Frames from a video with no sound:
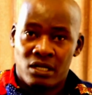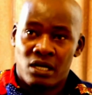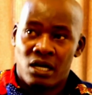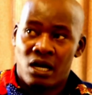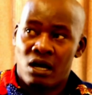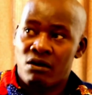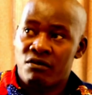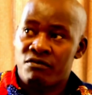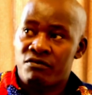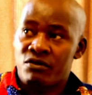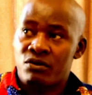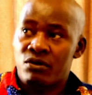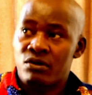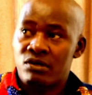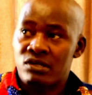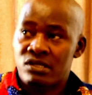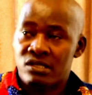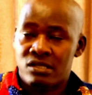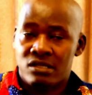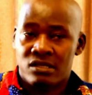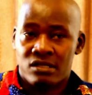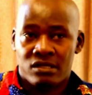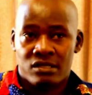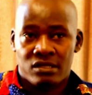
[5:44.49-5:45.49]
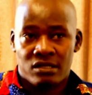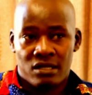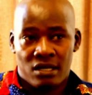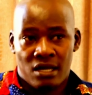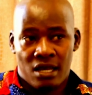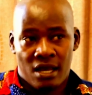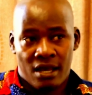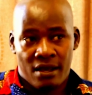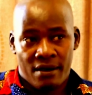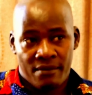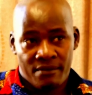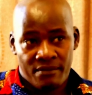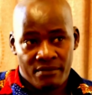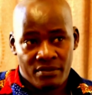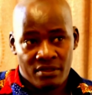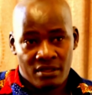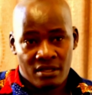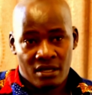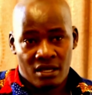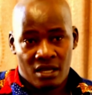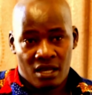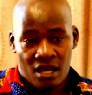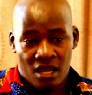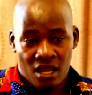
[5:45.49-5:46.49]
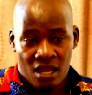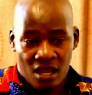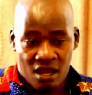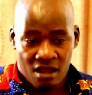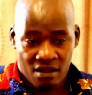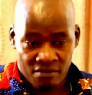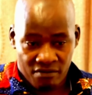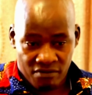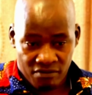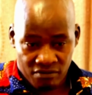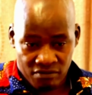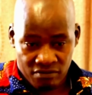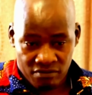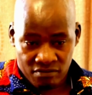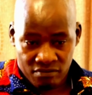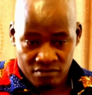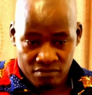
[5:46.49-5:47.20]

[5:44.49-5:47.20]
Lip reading: Of course, I have